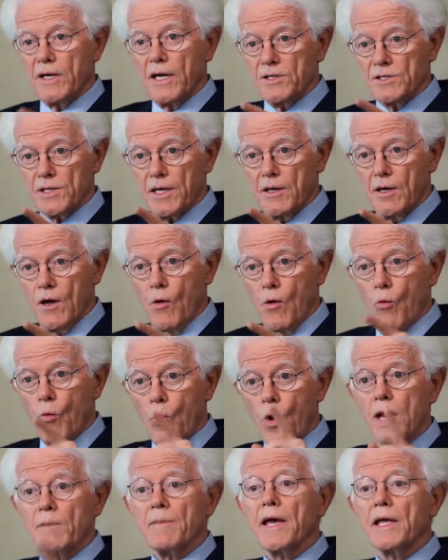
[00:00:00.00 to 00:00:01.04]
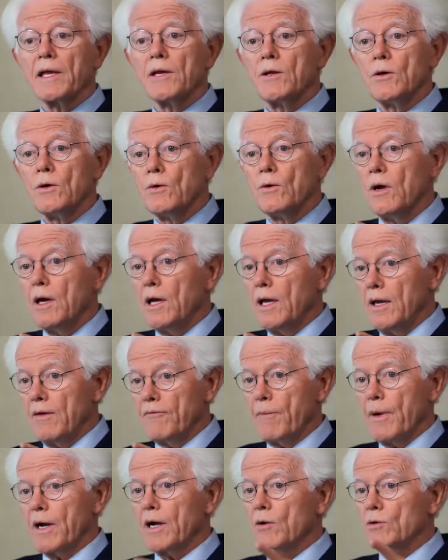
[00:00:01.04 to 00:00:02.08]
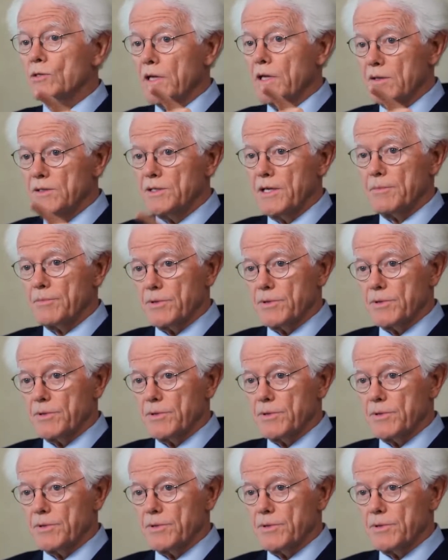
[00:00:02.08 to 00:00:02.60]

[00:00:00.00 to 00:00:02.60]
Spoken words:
day and say, what am I going to do if the market goes down 10%?